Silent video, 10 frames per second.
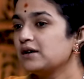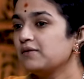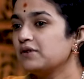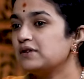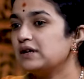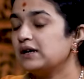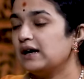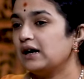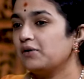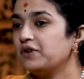See,
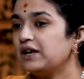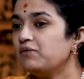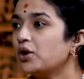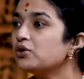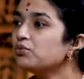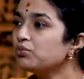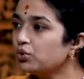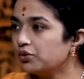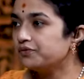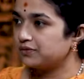we want to
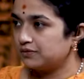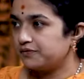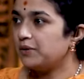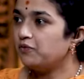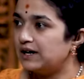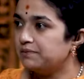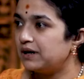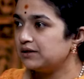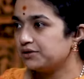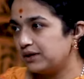move from one
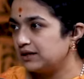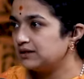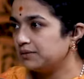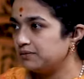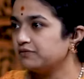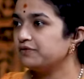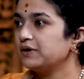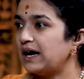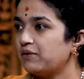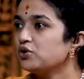part to another.
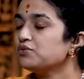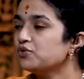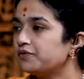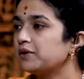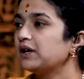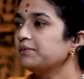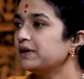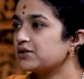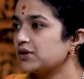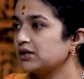I want to move from one
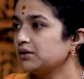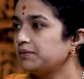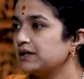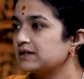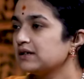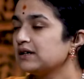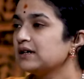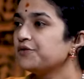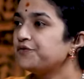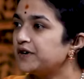place to another place.
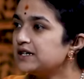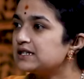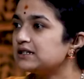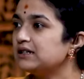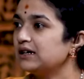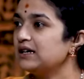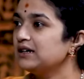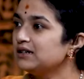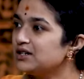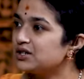First, the
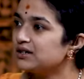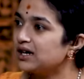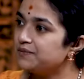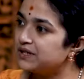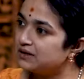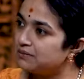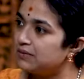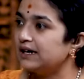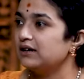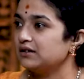ignition comes at the
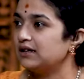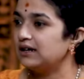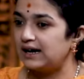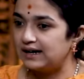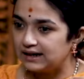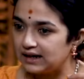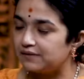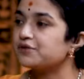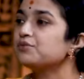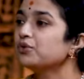mind that I
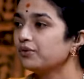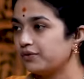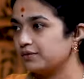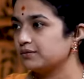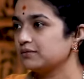have to move.